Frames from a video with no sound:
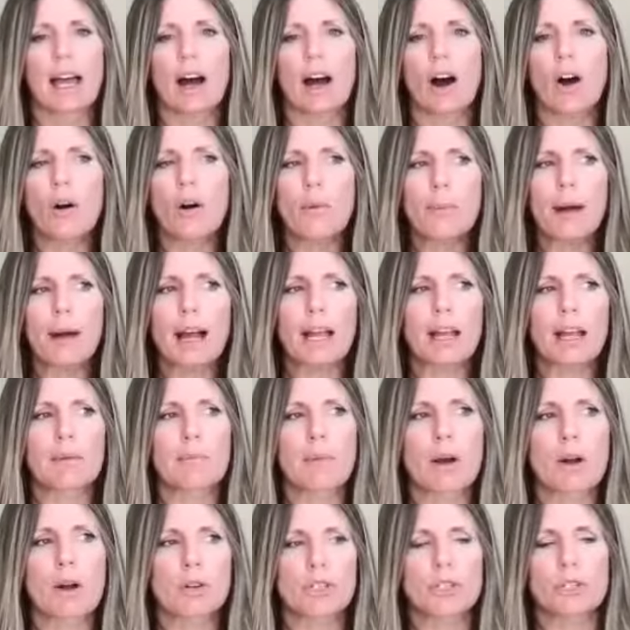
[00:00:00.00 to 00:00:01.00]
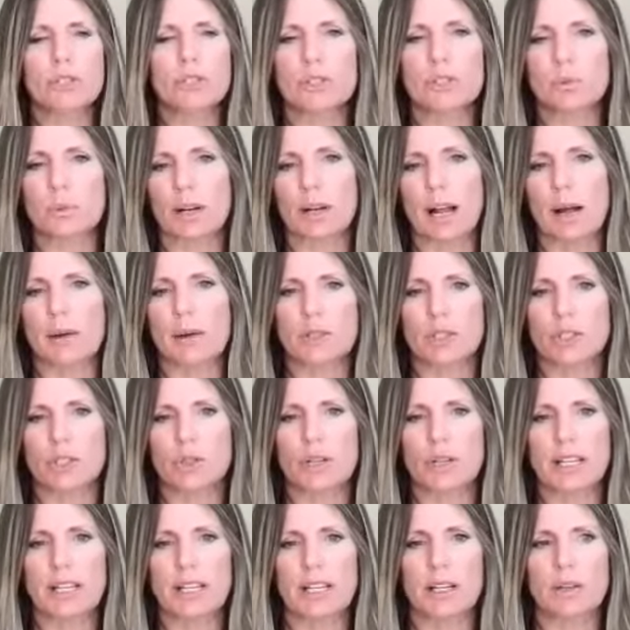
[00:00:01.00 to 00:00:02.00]
All my emotions when I was
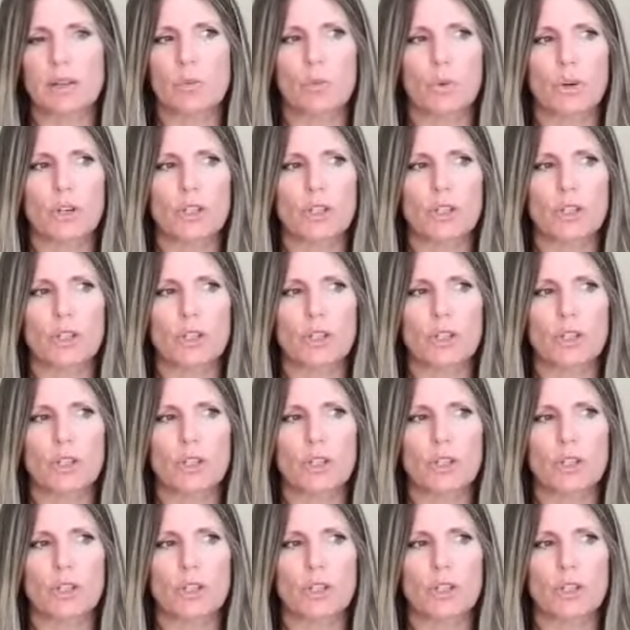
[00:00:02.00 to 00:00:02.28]
drinking